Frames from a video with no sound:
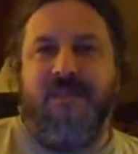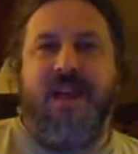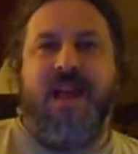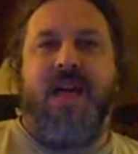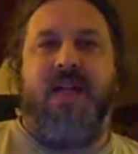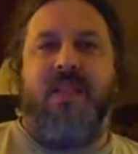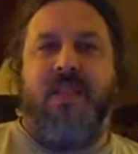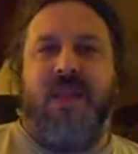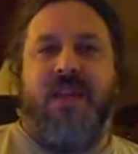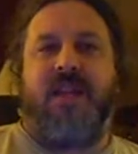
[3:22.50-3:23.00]

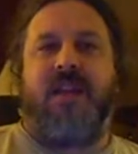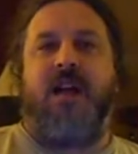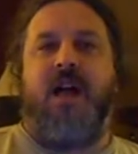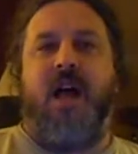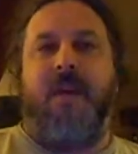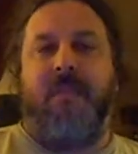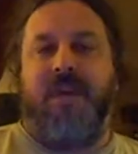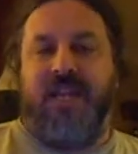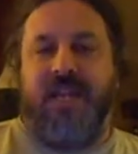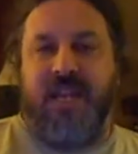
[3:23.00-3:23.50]
rather than
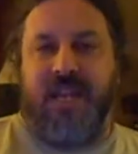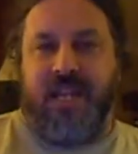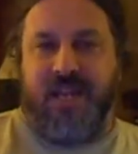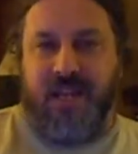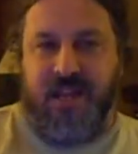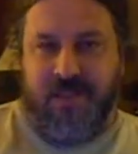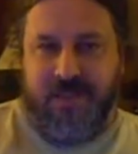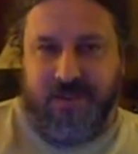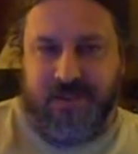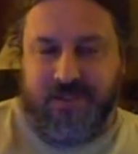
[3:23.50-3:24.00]
accommodating
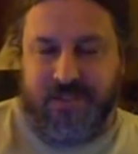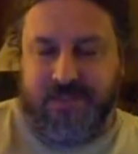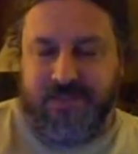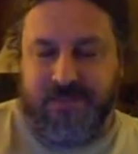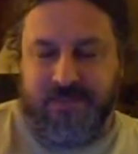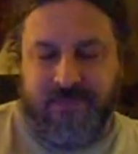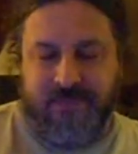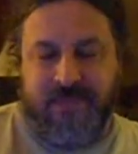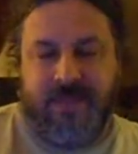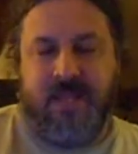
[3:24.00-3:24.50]
others.
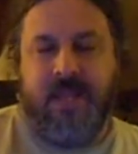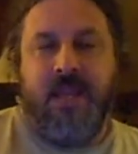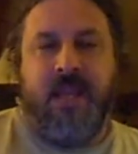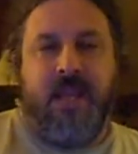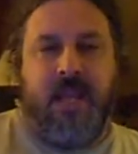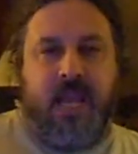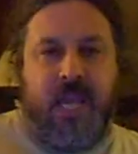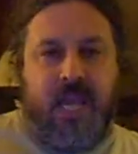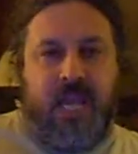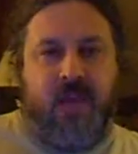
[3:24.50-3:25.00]

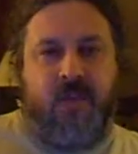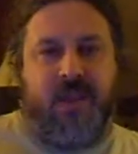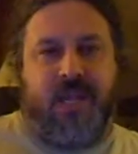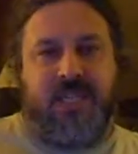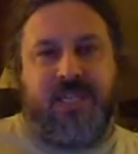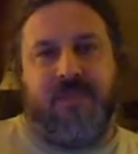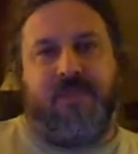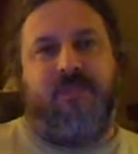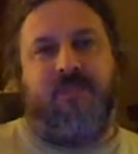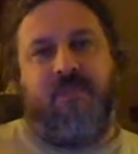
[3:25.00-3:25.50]

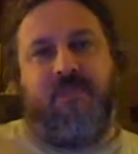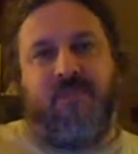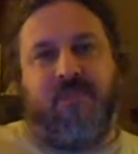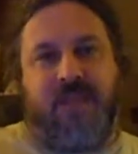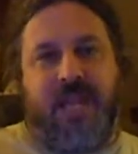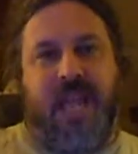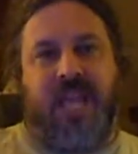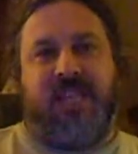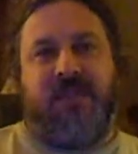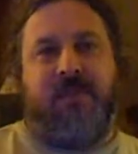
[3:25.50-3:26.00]
Anyways,
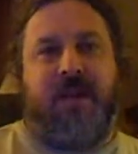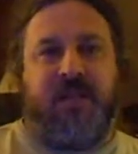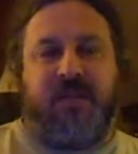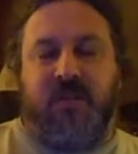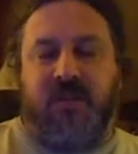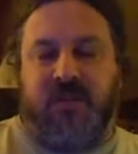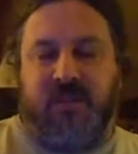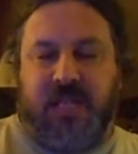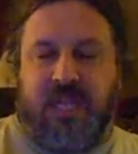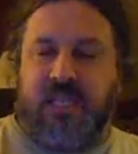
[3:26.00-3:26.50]
that's my
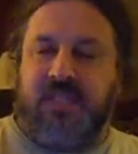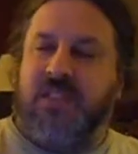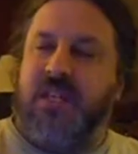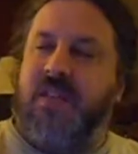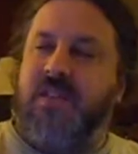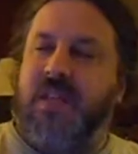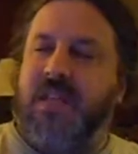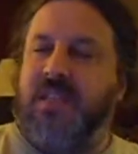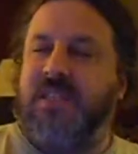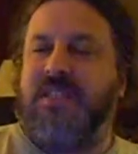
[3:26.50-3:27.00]
two cents
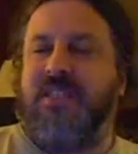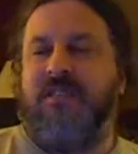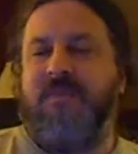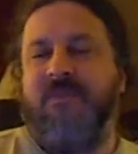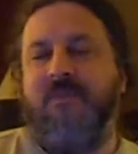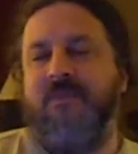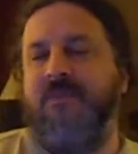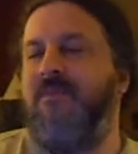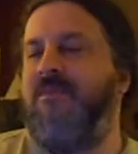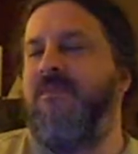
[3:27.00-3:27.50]
on this.
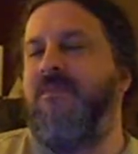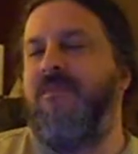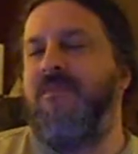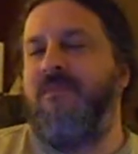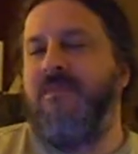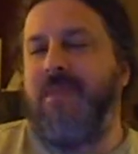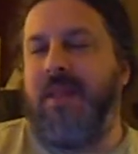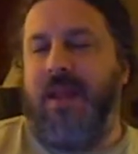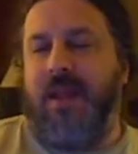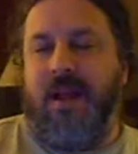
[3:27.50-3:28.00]

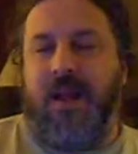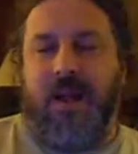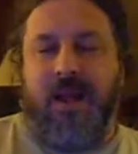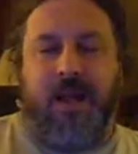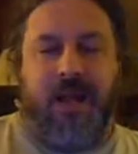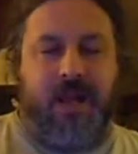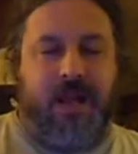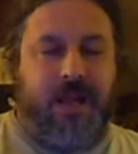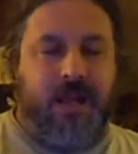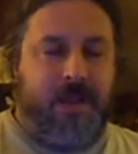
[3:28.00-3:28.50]

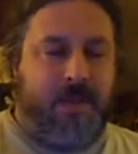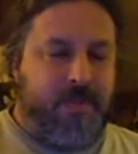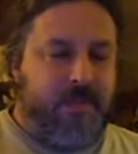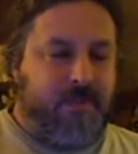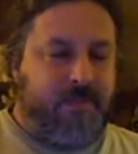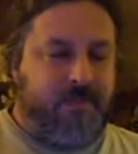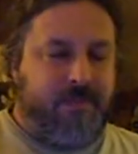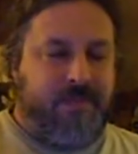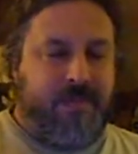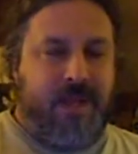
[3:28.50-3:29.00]
Uh,
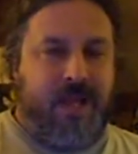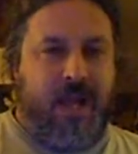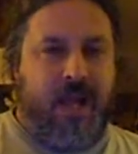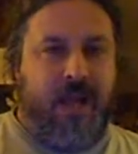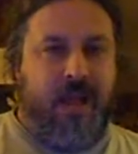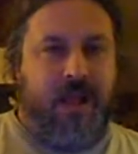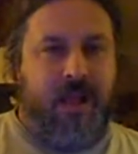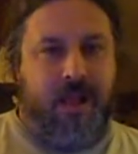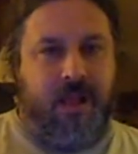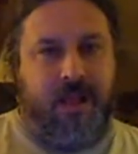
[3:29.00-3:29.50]

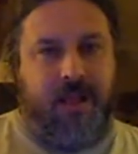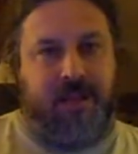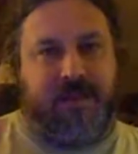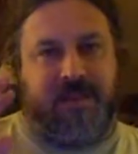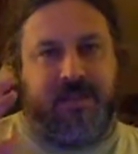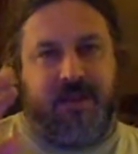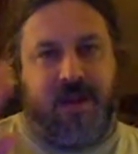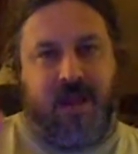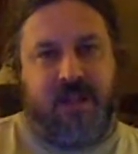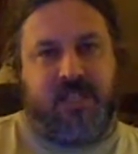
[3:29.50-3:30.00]
I'll
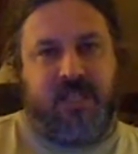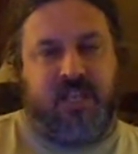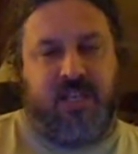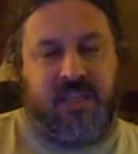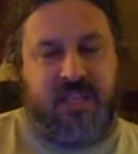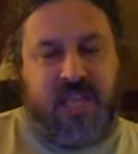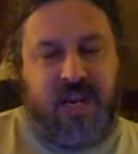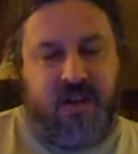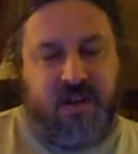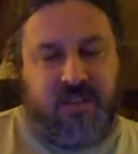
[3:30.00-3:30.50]
talk to you
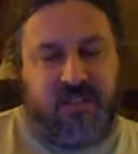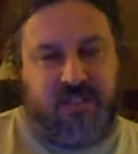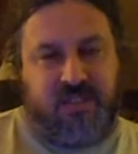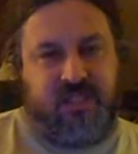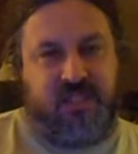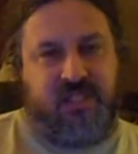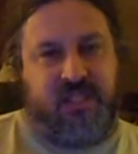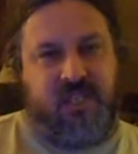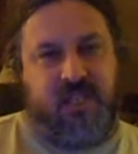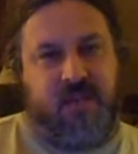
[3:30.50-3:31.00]
later.
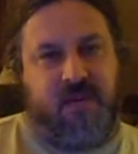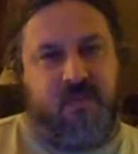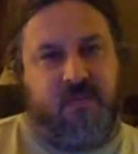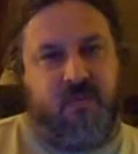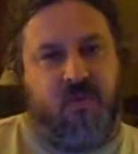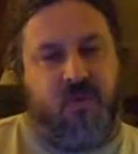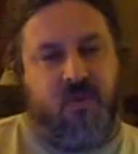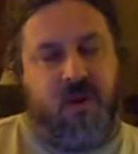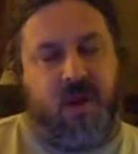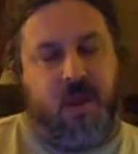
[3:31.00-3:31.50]
See you
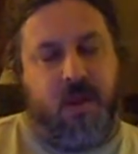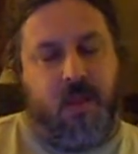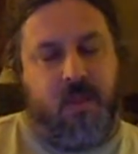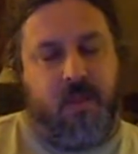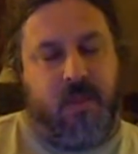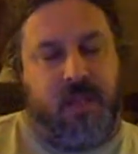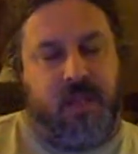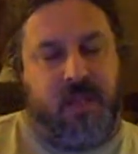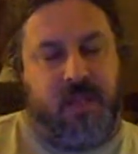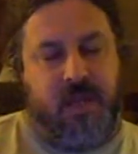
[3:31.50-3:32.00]
more
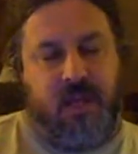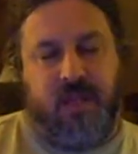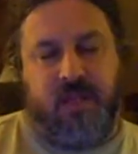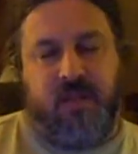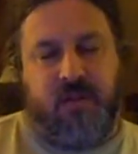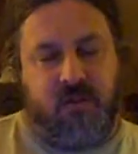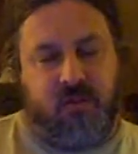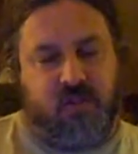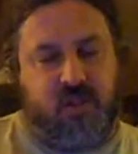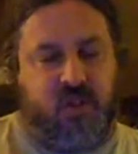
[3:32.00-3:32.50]
on the uh,
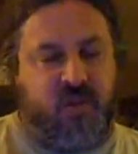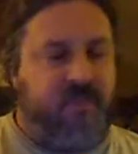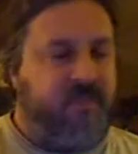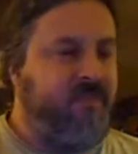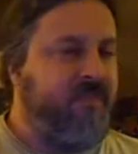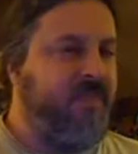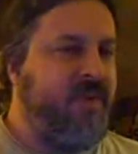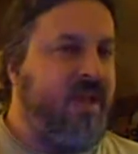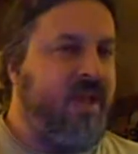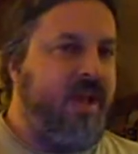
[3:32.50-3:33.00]
YouTube
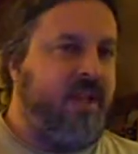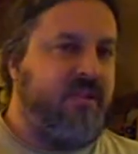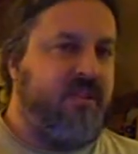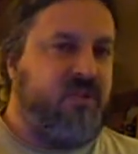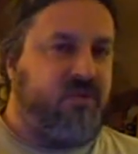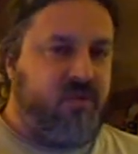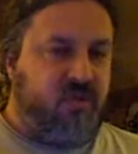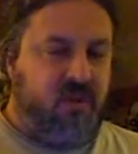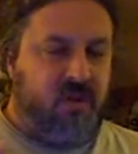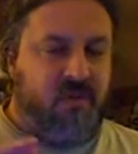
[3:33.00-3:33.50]
as I
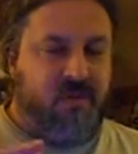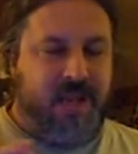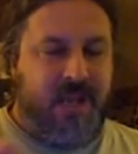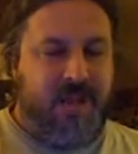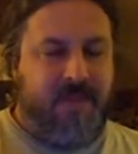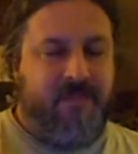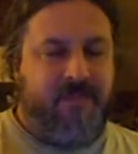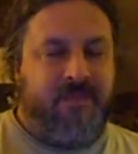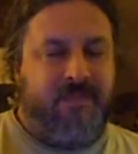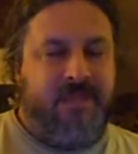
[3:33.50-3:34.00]
stroll
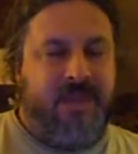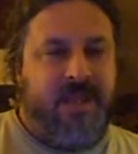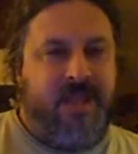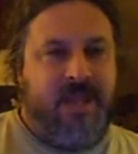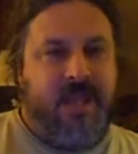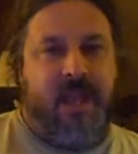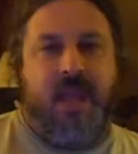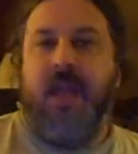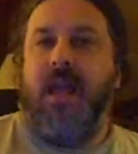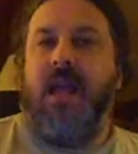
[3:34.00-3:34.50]
around.
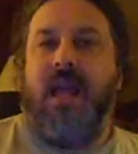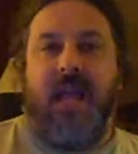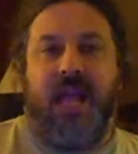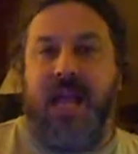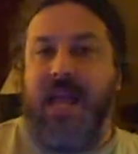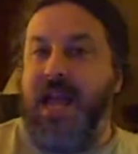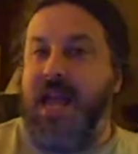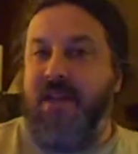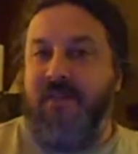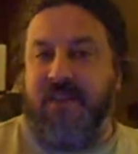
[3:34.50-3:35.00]

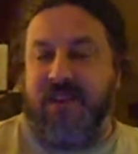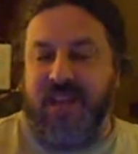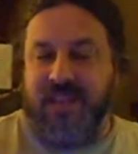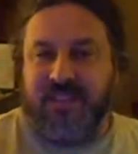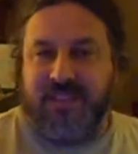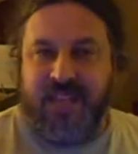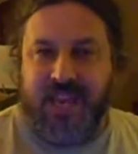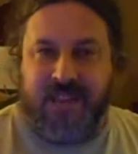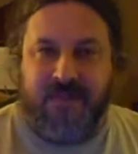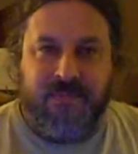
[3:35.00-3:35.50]
Have a
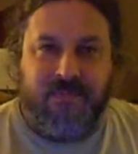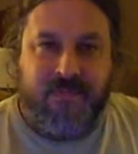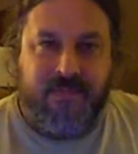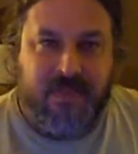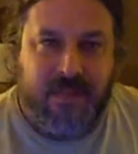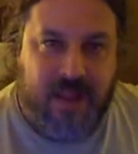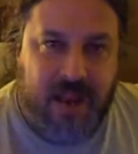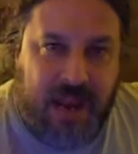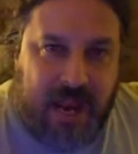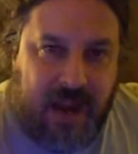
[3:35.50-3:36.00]
nice day.
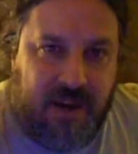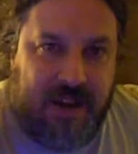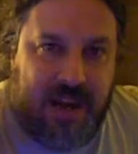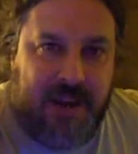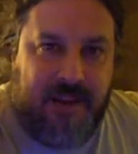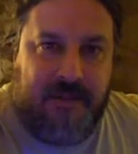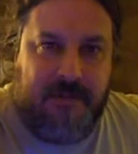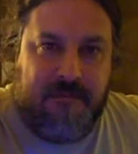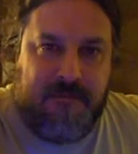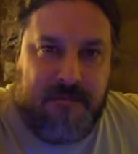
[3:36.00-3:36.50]
All
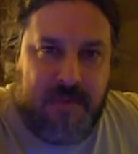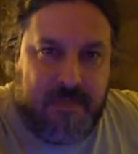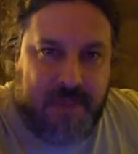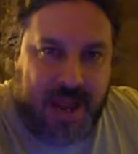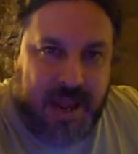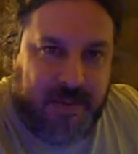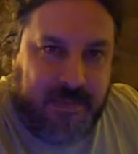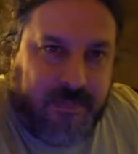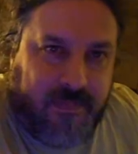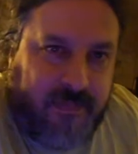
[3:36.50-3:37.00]
right.
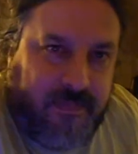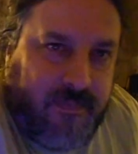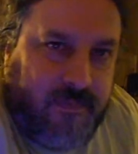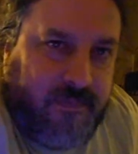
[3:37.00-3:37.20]
Bye-bye.